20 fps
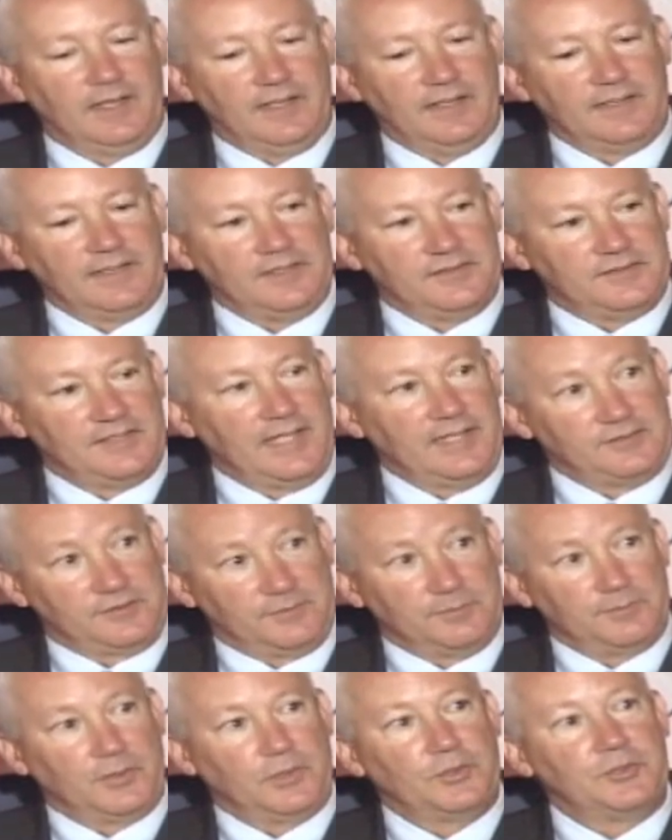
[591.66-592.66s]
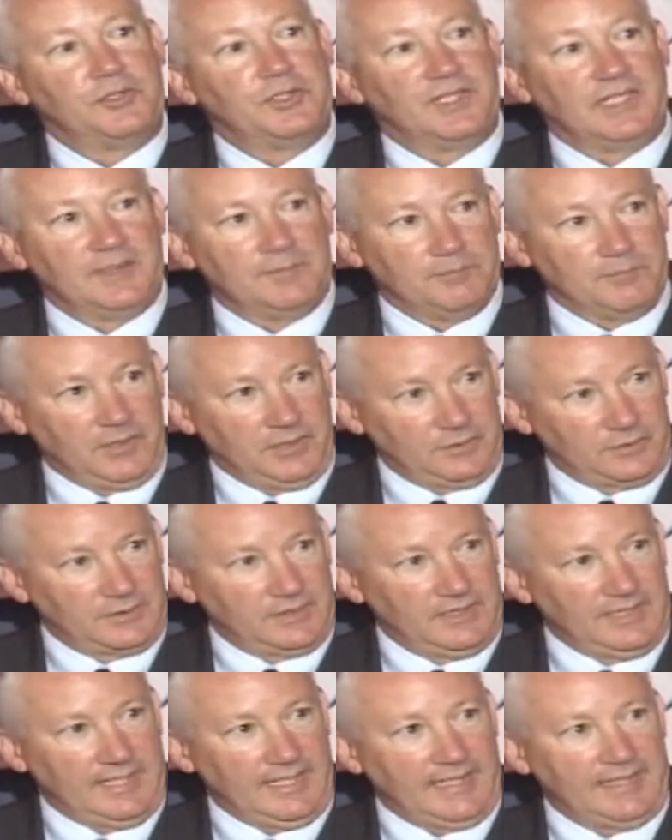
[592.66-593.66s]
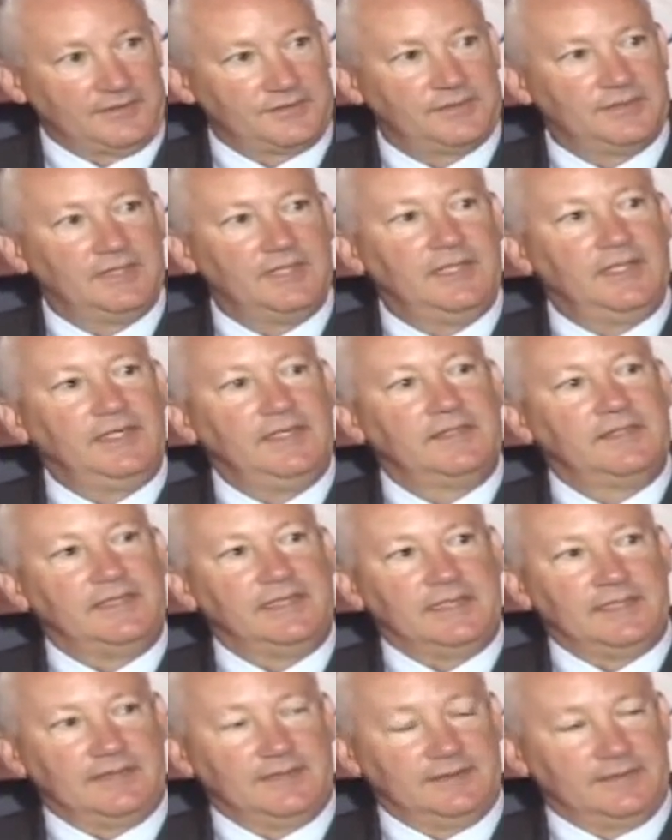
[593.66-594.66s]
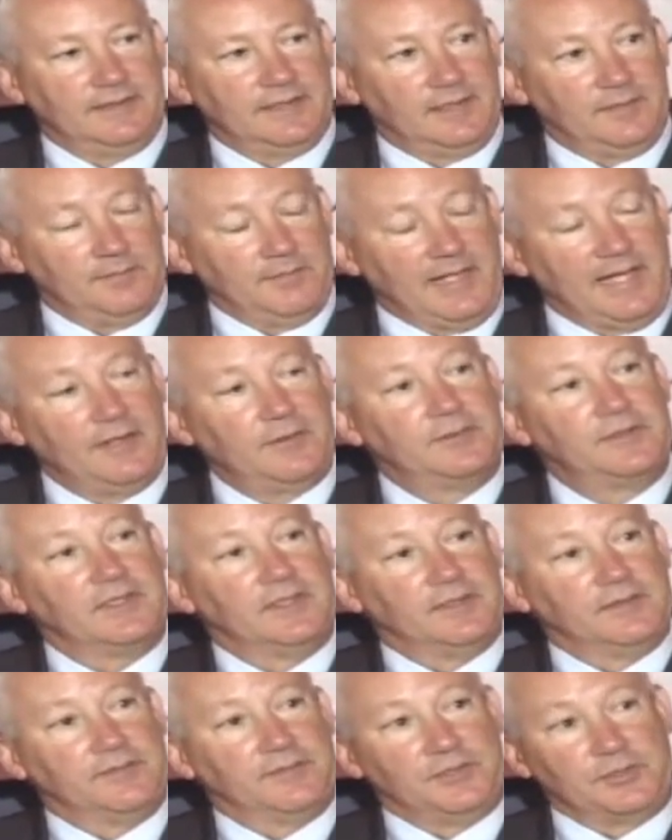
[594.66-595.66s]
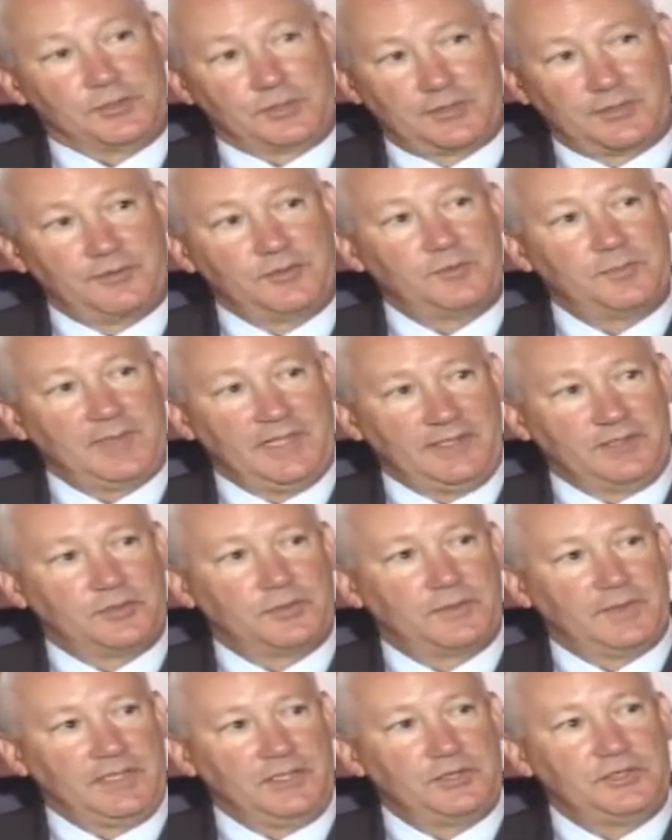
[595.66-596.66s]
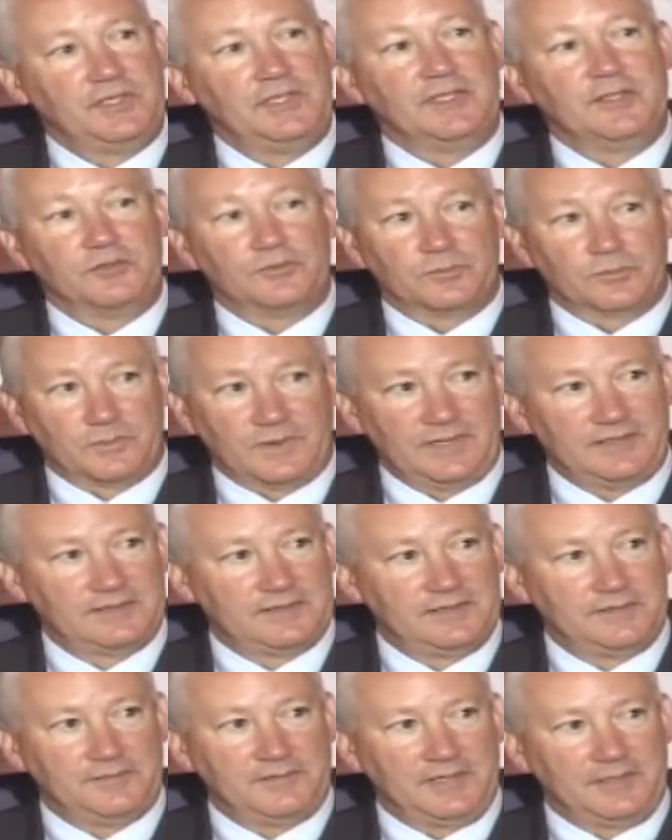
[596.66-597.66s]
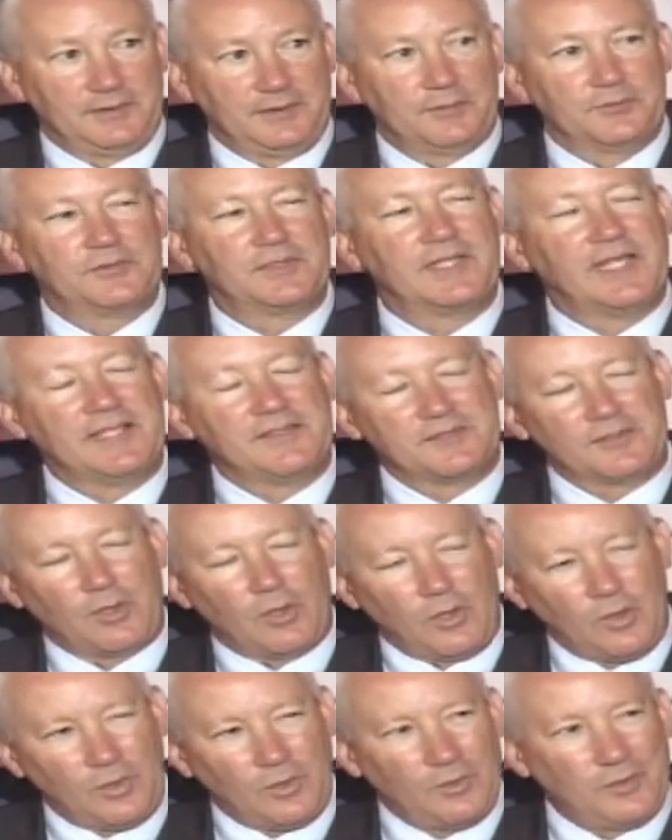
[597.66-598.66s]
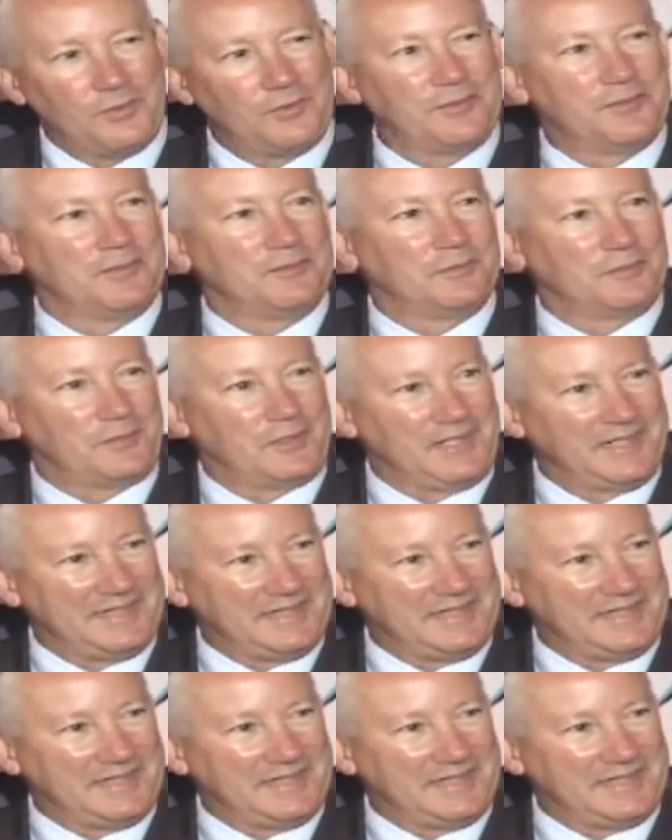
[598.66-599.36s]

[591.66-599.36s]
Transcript: It has a burgeoning middle class. the amount of insurance penetration is relatively low, so it has all the right